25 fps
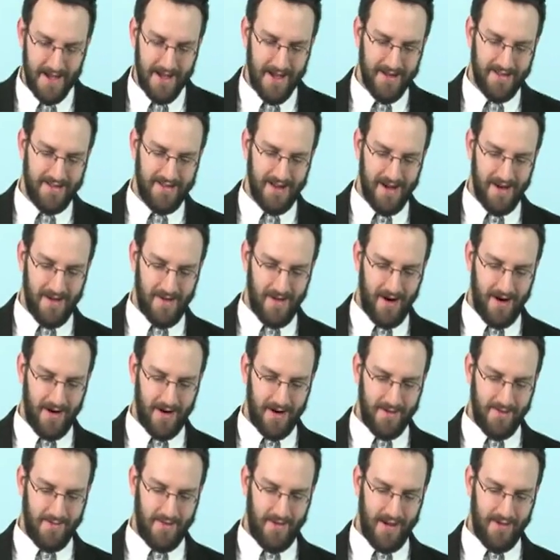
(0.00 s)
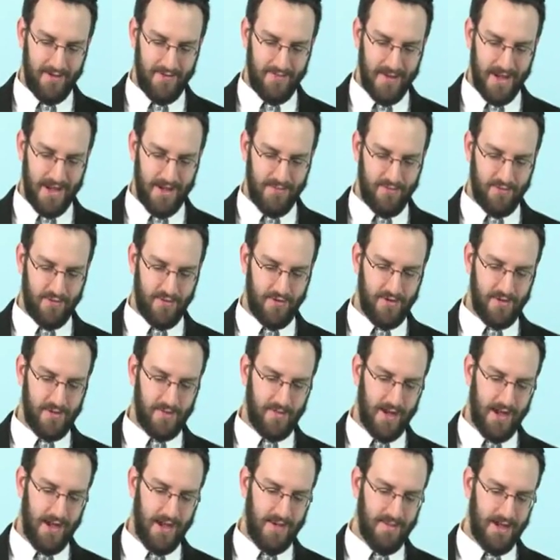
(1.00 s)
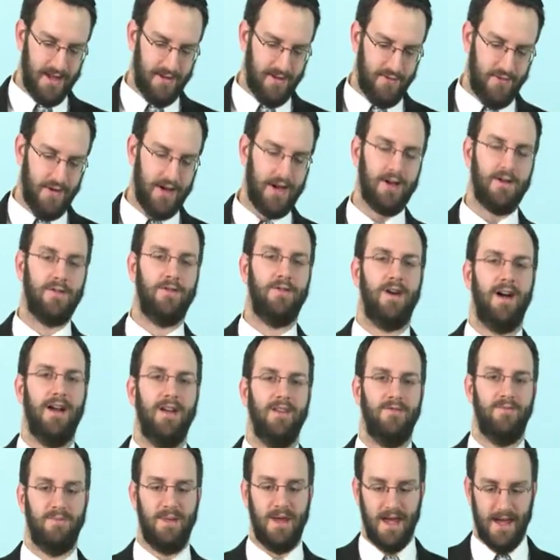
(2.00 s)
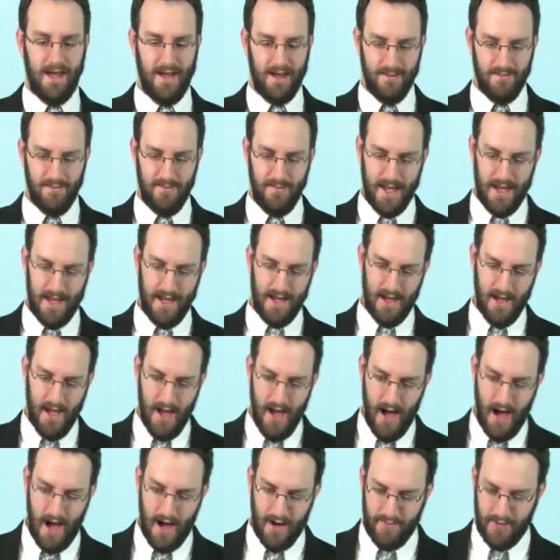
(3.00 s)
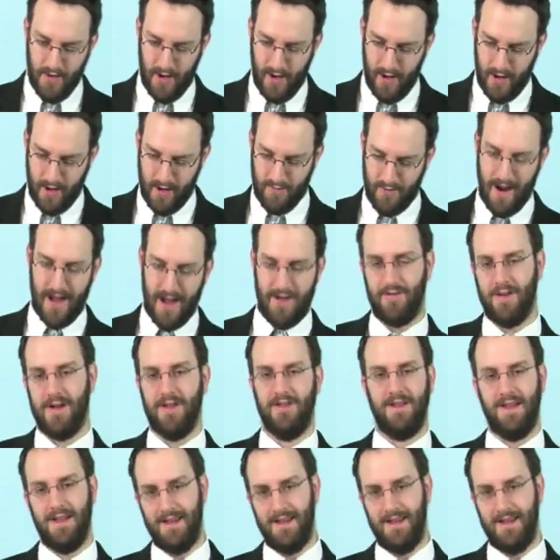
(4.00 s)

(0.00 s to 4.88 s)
So Heart 5B, presumably he means figure 5B of the Heart reference.